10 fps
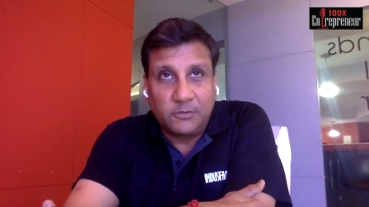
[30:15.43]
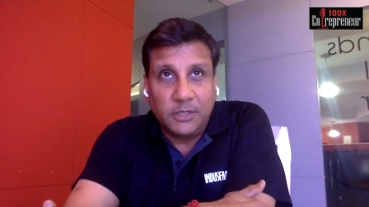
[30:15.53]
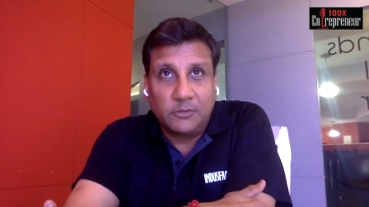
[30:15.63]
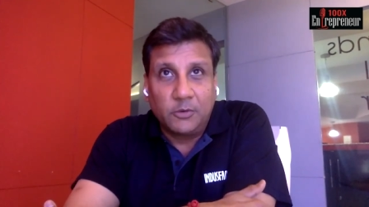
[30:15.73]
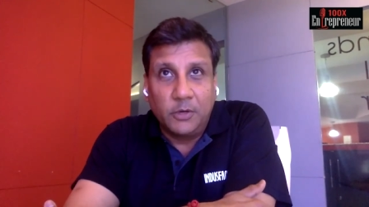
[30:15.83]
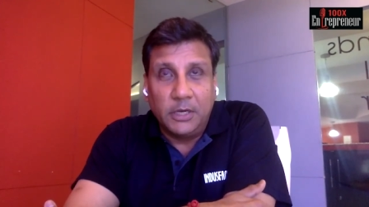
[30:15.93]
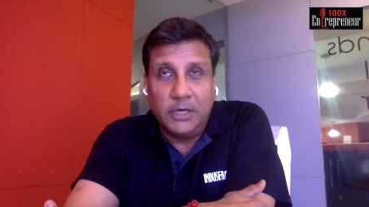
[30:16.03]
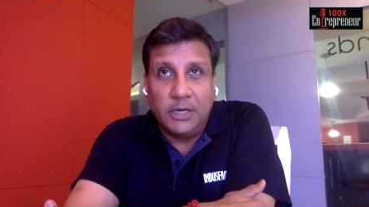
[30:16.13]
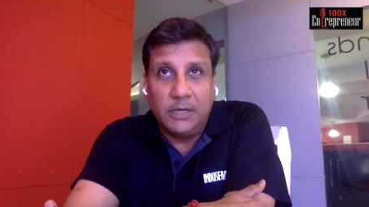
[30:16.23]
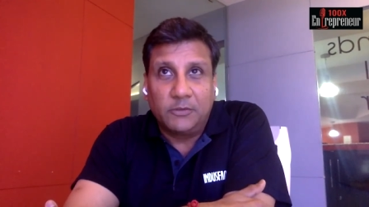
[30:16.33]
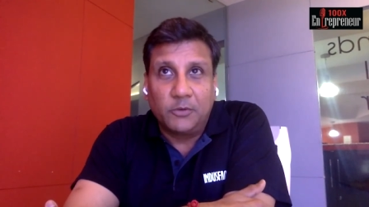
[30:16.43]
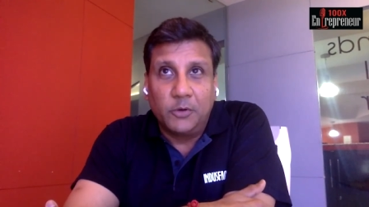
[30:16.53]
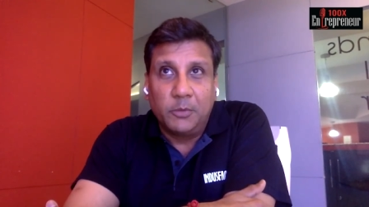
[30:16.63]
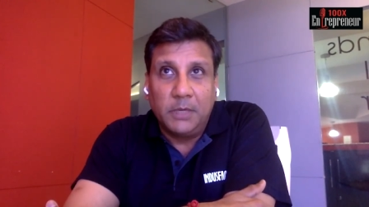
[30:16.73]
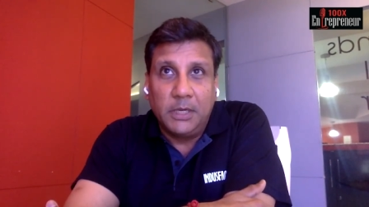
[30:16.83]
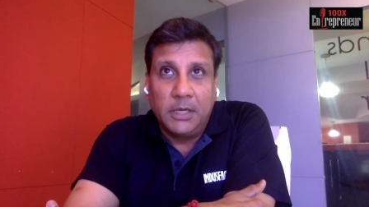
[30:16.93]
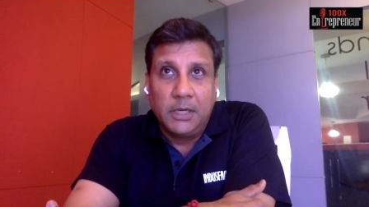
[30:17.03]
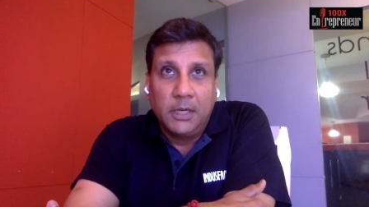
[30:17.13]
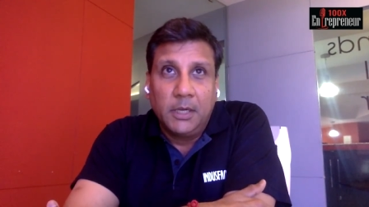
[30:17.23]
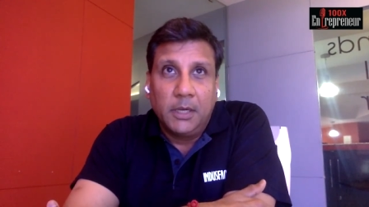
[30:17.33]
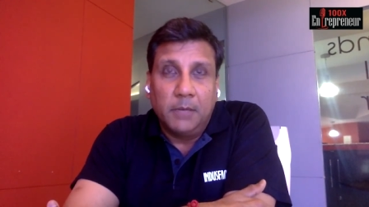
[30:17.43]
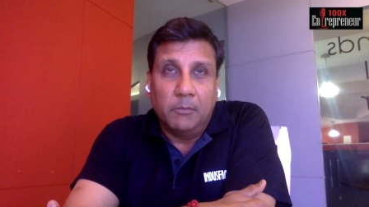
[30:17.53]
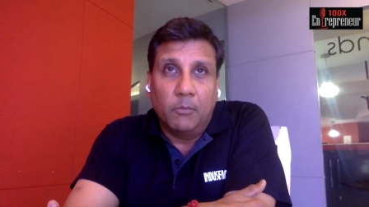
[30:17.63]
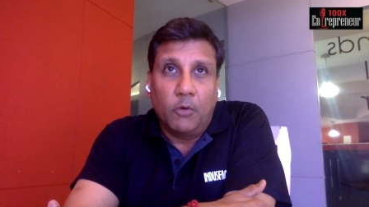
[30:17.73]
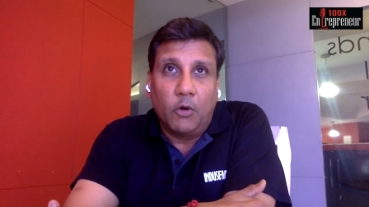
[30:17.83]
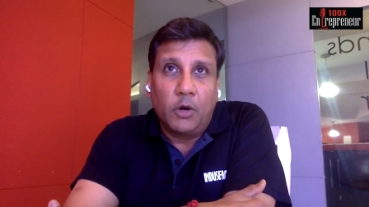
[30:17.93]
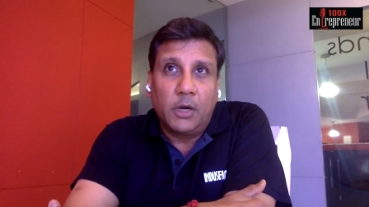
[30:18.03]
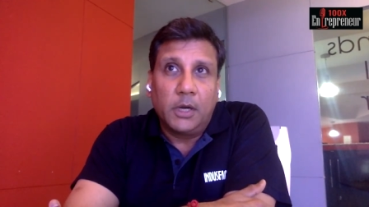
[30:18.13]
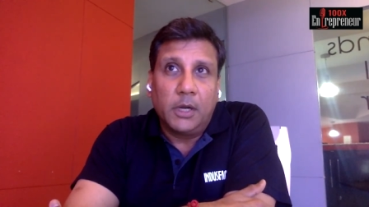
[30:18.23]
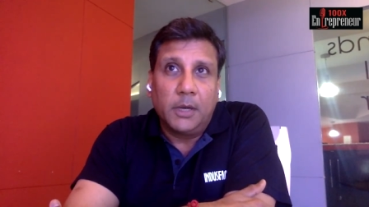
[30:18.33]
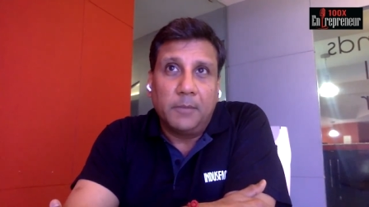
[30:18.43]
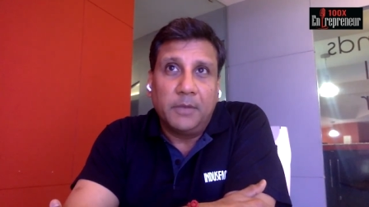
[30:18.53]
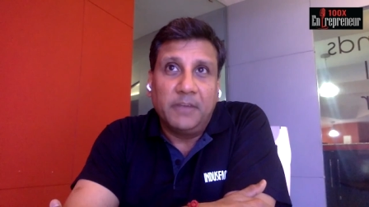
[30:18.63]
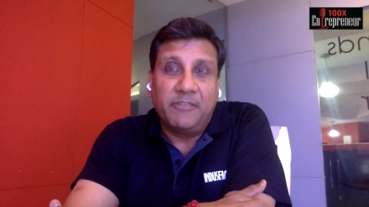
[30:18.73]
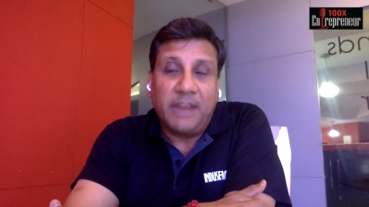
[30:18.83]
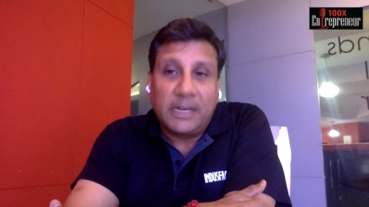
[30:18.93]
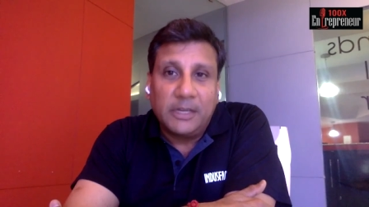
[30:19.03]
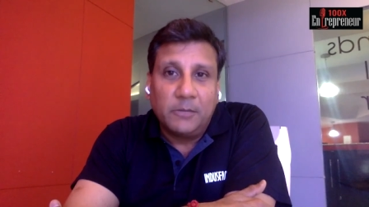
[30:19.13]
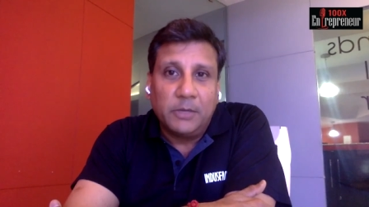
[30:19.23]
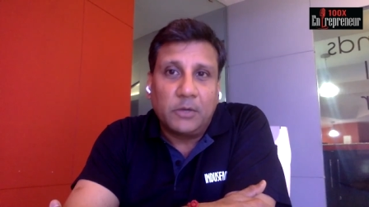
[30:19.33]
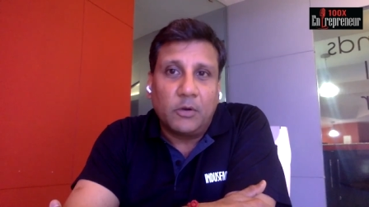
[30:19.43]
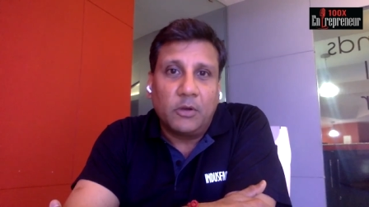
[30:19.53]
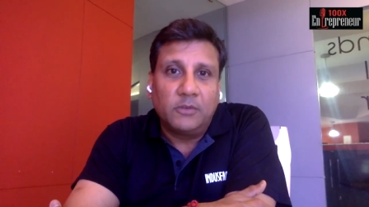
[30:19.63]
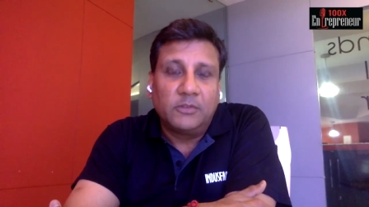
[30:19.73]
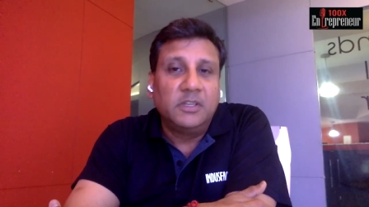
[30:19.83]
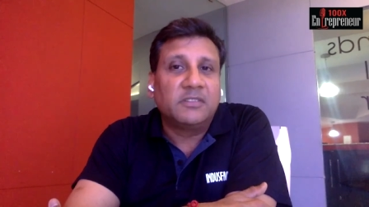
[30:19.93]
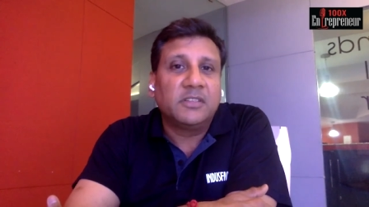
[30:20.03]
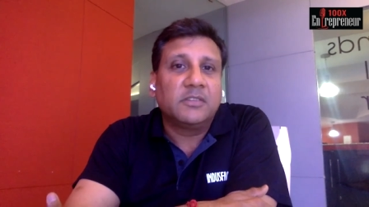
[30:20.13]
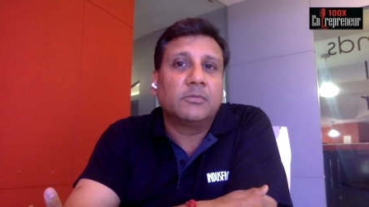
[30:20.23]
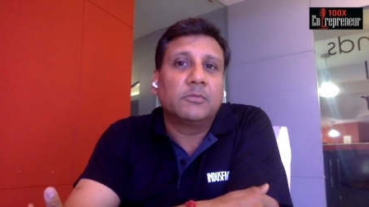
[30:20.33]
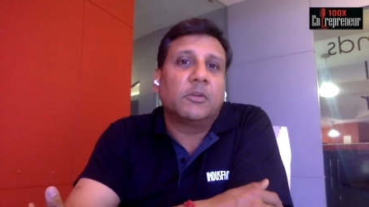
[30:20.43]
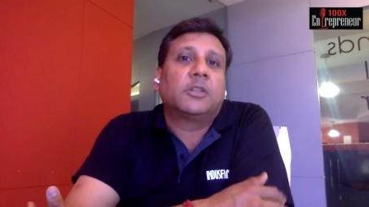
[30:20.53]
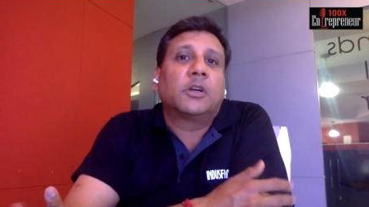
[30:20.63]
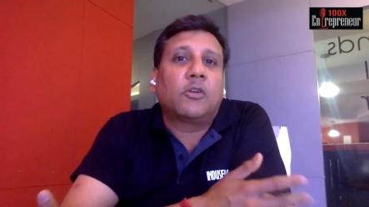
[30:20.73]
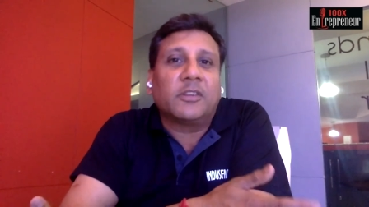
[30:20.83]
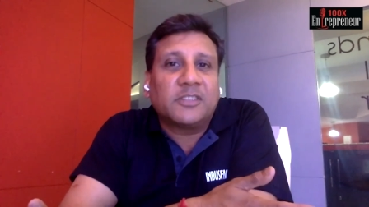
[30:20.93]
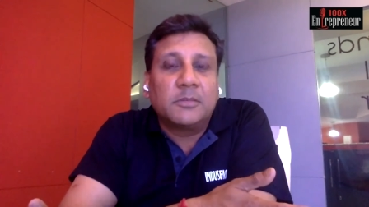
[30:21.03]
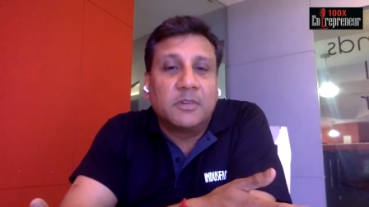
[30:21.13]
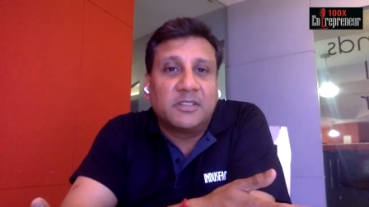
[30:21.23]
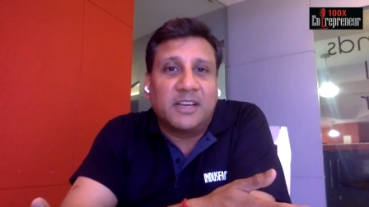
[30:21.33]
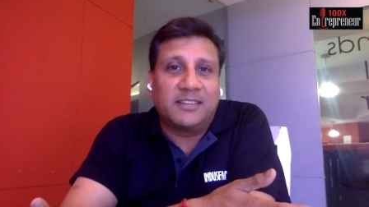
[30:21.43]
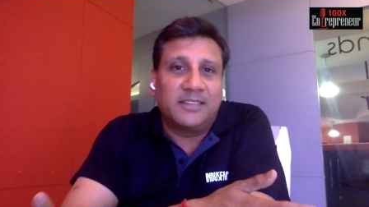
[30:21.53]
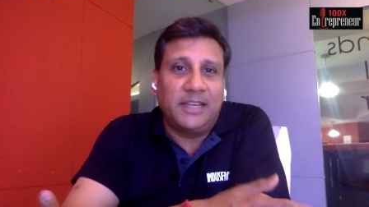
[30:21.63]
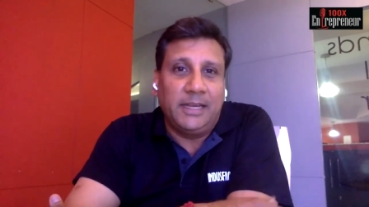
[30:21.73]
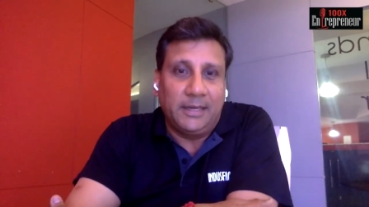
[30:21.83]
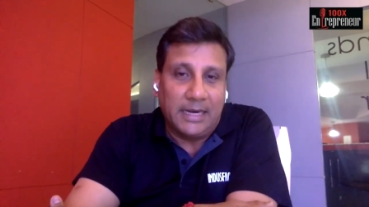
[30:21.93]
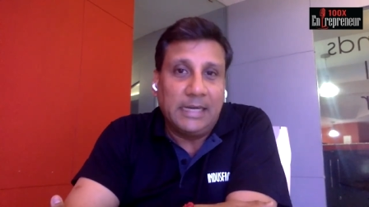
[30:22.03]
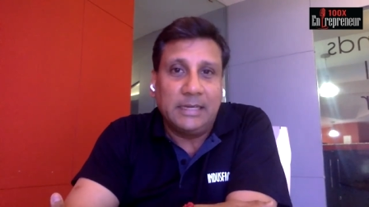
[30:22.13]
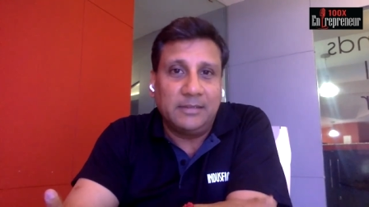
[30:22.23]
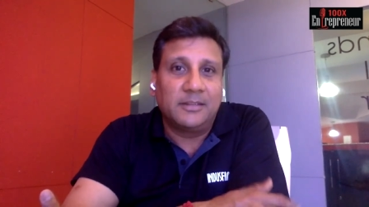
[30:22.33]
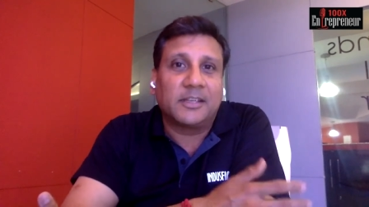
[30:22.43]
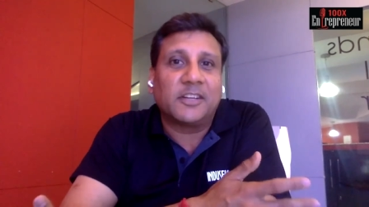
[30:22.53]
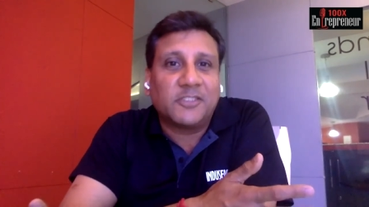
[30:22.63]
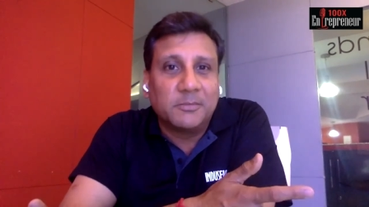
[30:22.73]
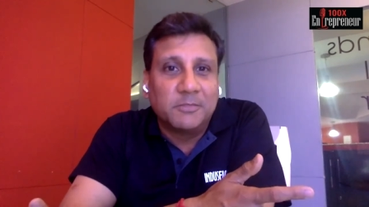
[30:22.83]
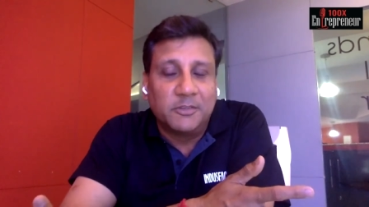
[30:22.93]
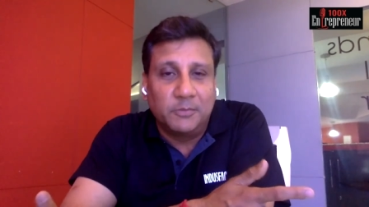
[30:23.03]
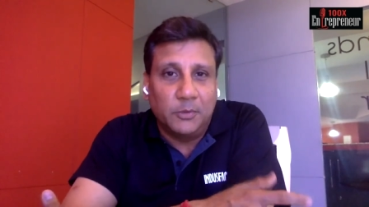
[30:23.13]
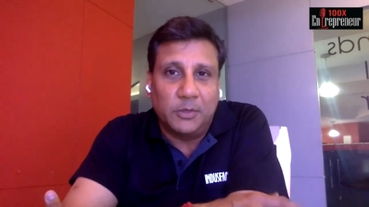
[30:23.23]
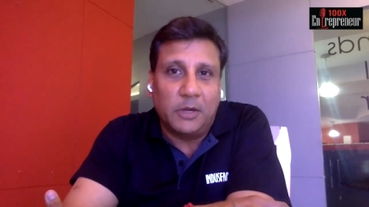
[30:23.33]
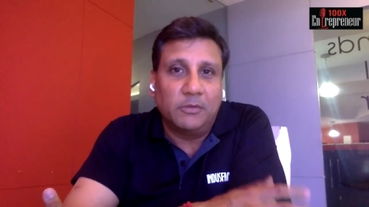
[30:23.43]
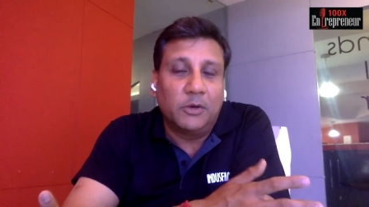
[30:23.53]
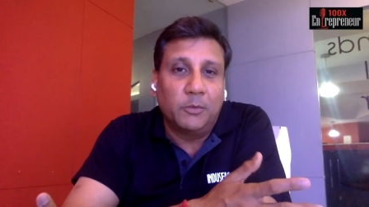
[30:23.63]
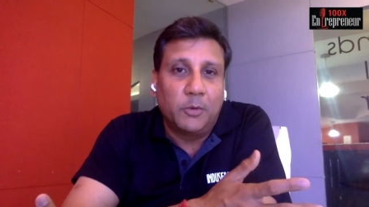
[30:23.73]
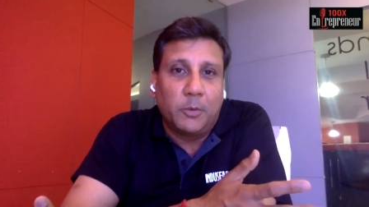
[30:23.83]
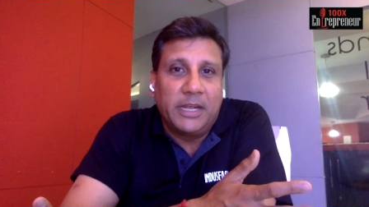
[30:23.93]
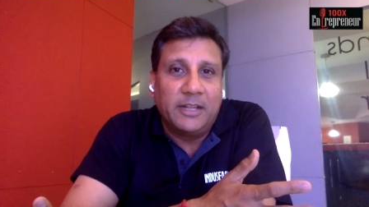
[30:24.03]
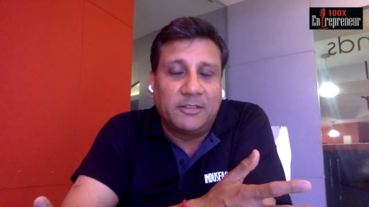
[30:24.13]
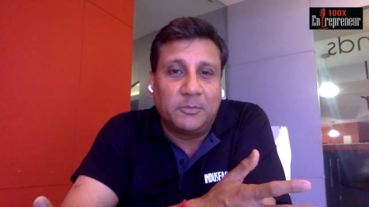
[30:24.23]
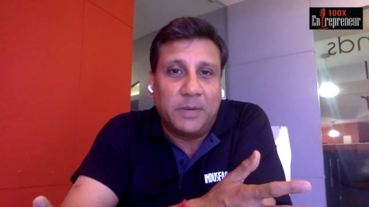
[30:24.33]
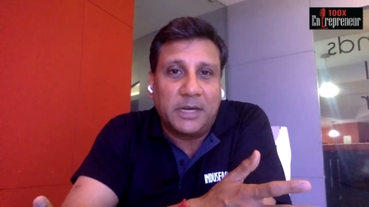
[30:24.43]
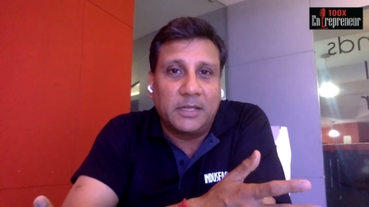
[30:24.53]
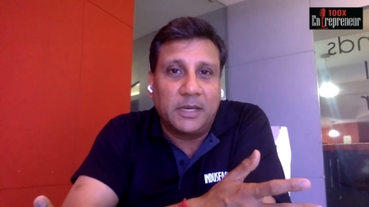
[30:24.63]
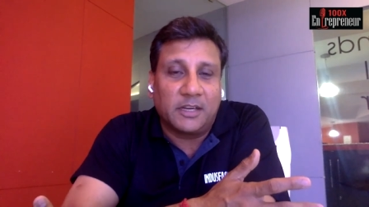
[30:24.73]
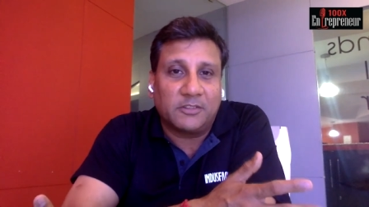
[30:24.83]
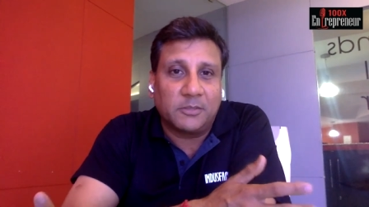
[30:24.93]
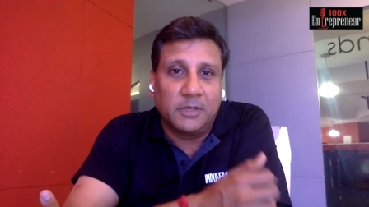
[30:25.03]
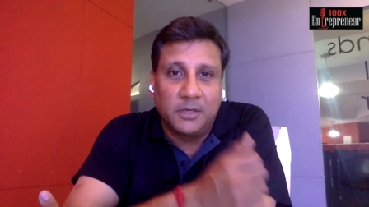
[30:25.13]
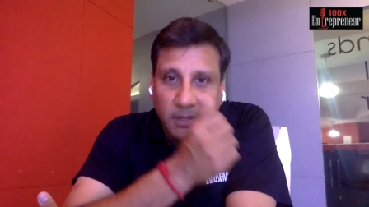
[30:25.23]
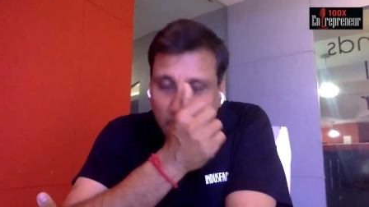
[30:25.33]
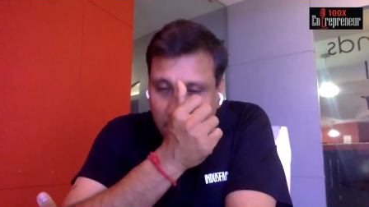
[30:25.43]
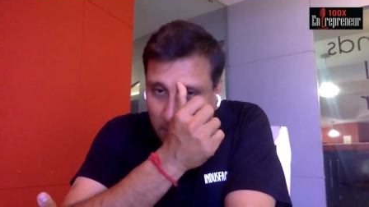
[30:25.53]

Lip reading: it's going to be more effective because this is what the customers are saying, right? This is a customer's view. Now nobody else is better than a customer.